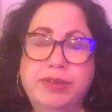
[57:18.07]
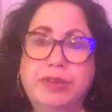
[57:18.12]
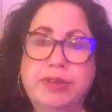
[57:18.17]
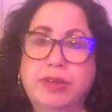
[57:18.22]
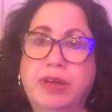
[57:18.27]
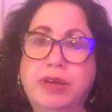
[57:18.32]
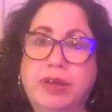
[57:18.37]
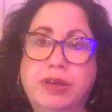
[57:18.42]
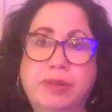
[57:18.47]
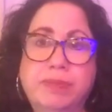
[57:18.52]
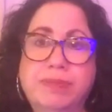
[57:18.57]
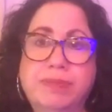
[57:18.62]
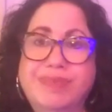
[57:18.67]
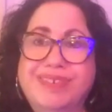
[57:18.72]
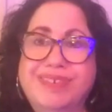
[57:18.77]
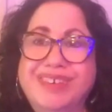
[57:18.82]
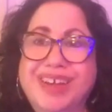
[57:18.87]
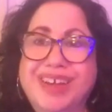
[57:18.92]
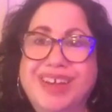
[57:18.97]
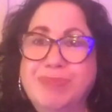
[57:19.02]

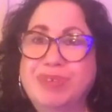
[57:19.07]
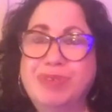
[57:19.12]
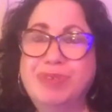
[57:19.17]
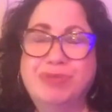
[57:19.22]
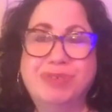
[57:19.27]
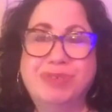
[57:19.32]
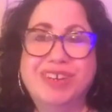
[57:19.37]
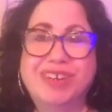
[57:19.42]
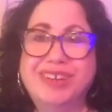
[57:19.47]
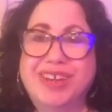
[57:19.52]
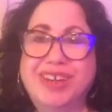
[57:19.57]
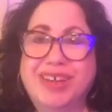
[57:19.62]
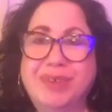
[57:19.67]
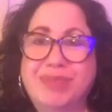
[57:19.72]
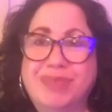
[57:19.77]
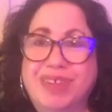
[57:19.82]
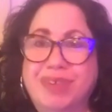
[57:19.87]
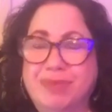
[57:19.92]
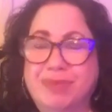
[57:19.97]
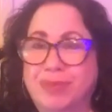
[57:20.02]
Not be afraid to have
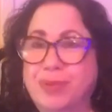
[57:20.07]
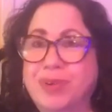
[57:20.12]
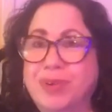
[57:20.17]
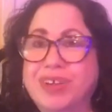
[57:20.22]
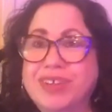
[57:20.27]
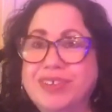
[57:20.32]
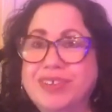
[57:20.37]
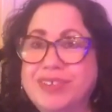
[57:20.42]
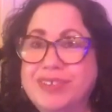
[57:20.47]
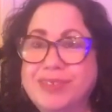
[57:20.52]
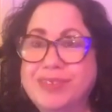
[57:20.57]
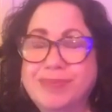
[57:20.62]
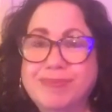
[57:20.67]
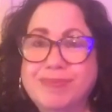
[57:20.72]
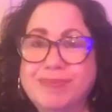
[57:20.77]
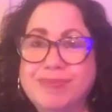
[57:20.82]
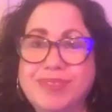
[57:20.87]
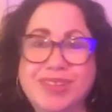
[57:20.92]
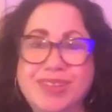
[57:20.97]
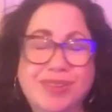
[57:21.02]
that voice.
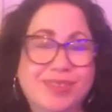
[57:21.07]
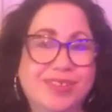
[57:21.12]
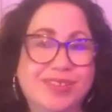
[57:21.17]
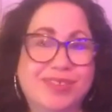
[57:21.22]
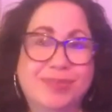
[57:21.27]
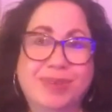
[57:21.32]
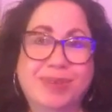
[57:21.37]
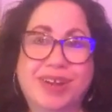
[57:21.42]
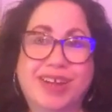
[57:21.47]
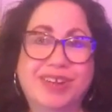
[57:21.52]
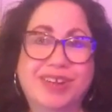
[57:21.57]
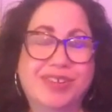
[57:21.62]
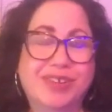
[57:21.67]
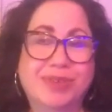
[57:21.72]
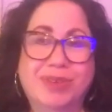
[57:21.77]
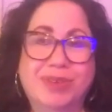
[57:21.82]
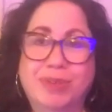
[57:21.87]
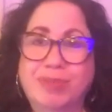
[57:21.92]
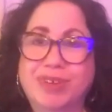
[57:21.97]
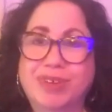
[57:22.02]
That's what I
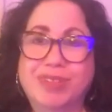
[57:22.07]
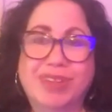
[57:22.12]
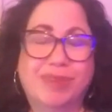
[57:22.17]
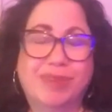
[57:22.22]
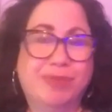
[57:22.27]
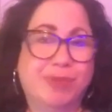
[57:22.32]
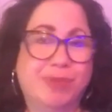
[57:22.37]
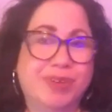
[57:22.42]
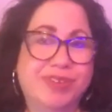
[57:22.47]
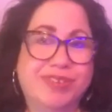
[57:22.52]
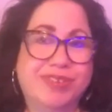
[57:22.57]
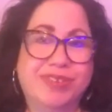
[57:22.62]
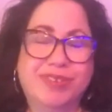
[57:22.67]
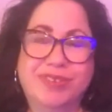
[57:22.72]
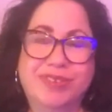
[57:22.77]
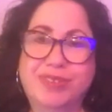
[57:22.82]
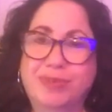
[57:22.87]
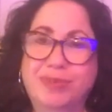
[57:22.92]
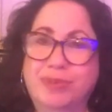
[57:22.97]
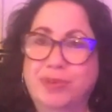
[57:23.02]
do. I bring that voice into
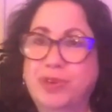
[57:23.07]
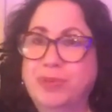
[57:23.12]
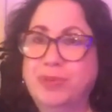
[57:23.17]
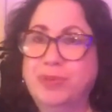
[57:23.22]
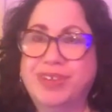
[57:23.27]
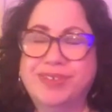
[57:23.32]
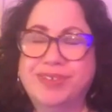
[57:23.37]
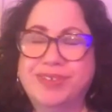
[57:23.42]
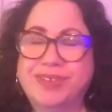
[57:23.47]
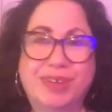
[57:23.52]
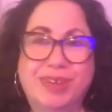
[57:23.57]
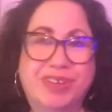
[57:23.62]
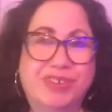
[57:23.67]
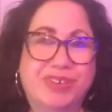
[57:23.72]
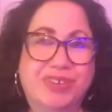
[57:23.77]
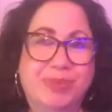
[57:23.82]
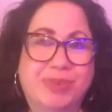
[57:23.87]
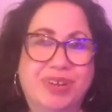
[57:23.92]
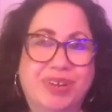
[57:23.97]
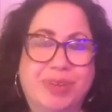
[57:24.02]
the room, as I
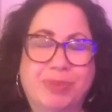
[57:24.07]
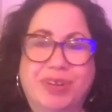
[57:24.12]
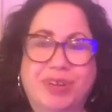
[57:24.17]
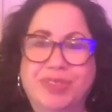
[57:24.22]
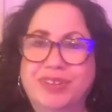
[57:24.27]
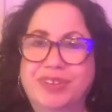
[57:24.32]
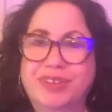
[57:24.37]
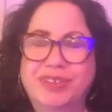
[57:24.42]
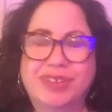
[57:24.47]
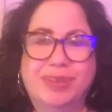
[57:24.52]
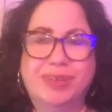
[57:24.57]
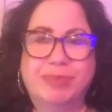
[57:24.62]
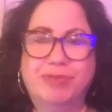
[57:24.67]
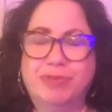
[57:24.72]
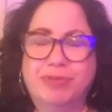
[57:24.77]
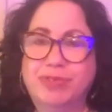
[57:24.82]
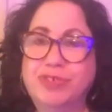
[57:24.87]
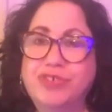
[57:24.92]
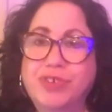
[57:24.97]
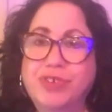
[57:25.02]
mentioned, when I'm on the team for
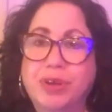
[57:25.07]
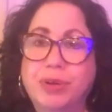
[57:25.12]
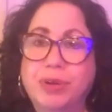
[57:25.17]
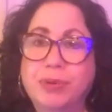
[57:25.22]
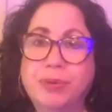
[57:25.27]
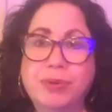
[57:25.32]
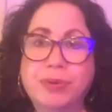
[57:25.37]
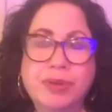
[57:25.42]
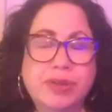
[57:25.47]
a show.